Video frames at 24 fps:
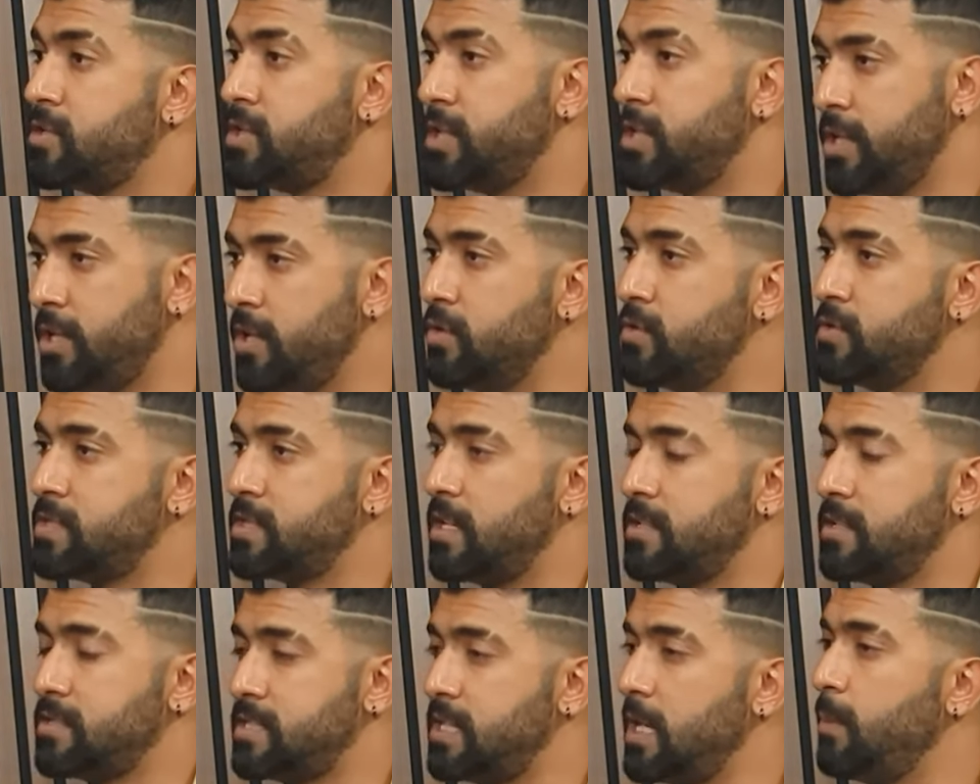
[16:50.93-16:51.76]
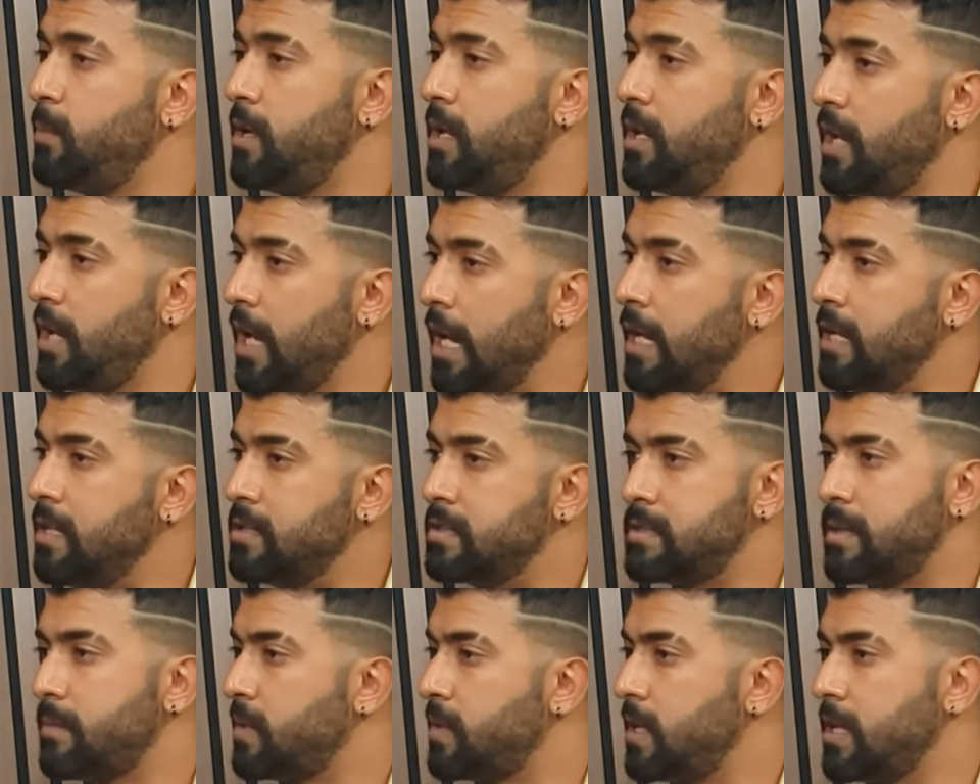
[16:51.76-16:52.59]
to use cinnamon
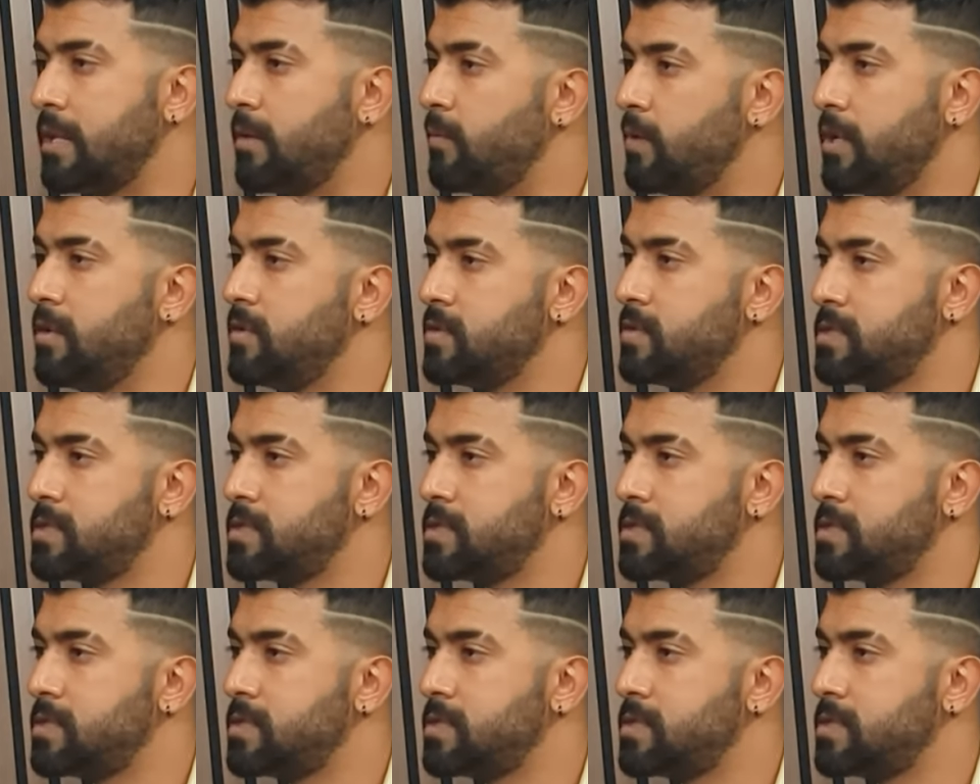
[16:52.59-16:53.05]
in something that we